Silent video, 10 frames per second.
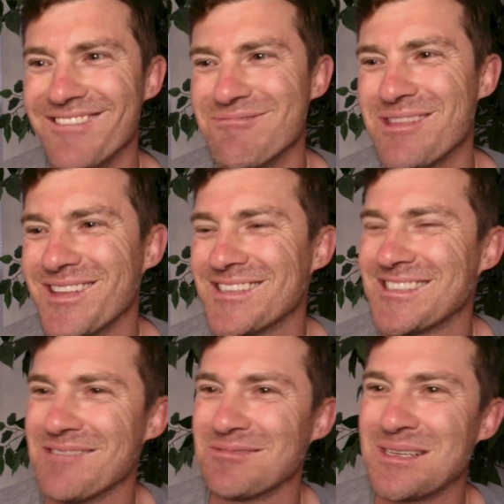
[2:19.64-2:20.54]
we thought this
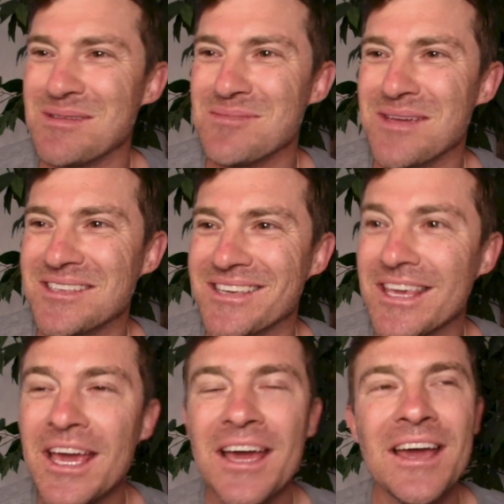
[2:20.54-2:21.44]
town was going to be amazing.
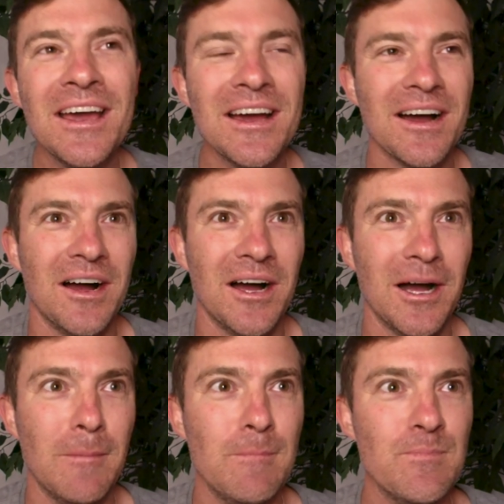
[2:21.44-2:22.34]

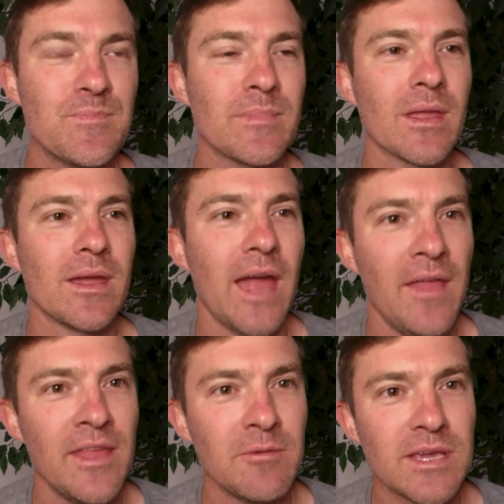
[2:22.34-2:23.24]
Um,
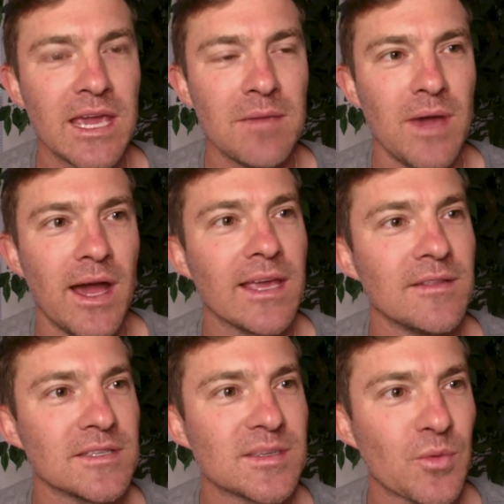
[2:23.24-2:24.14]
and then we came back
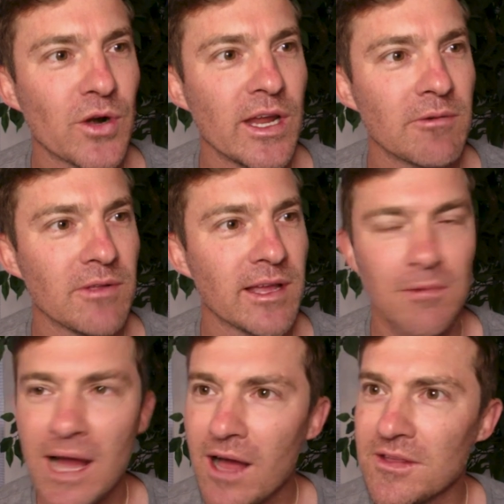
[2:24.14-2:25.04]
in the spring. We're like,
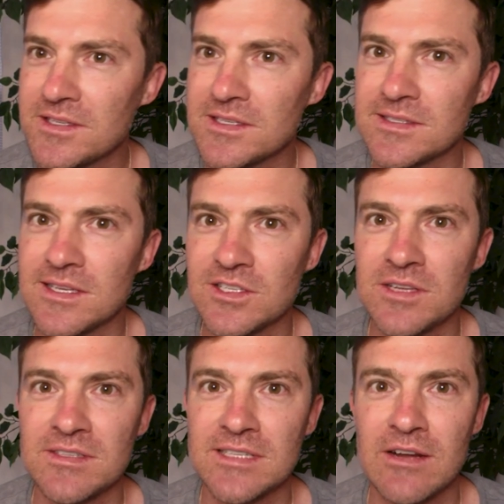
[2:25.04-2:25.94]
wow, this is such a
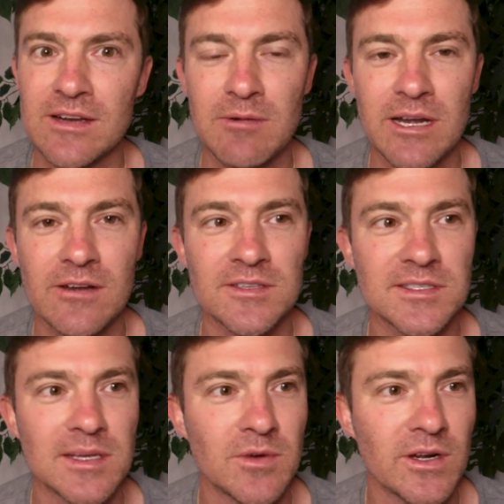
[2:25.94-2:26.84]
different town. And now we're here in the
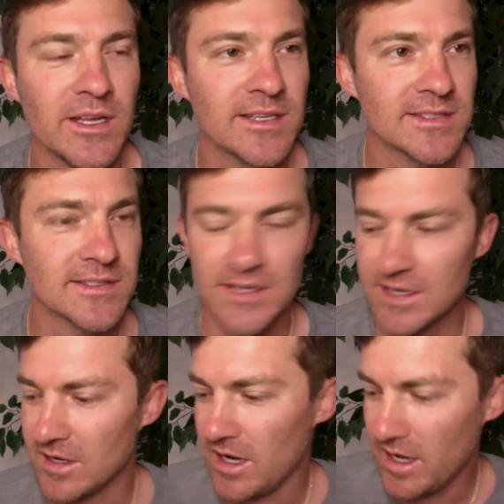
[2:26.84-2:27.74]
summer and it's
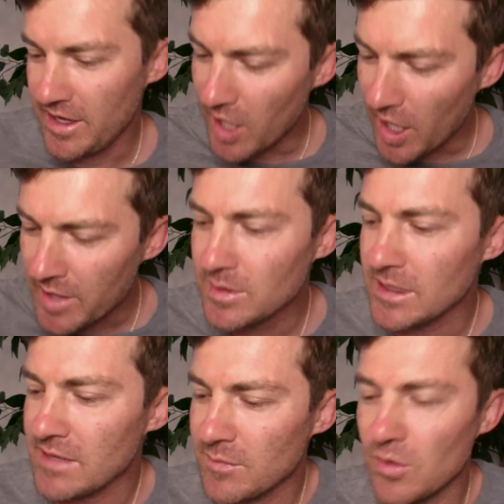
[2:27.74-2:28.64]
like an
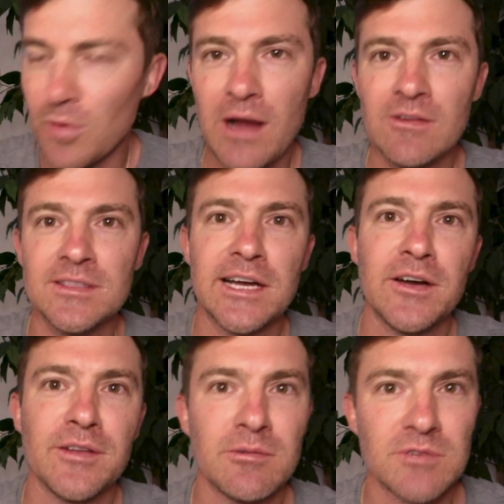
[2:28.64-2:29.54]
unbelievable mountain
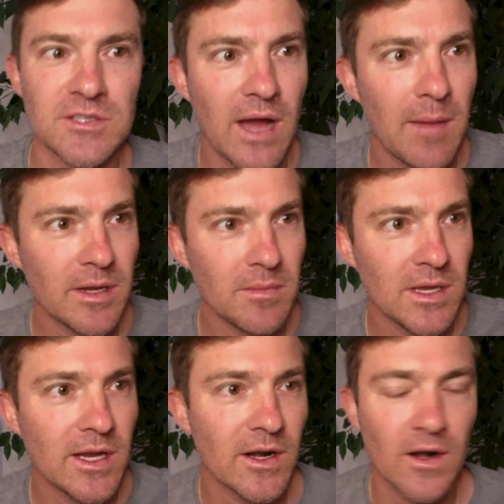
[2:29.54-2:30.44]
town. And we're so happy to
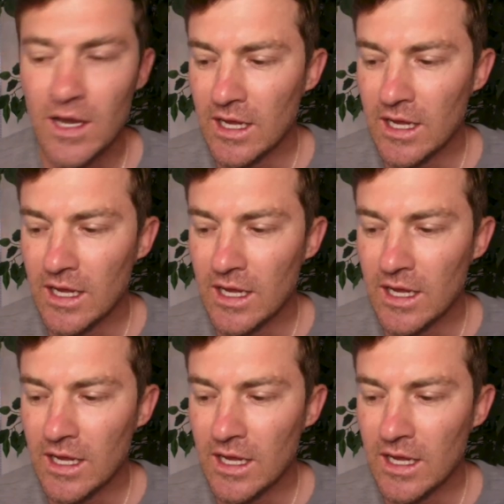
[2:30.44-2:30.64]
be here.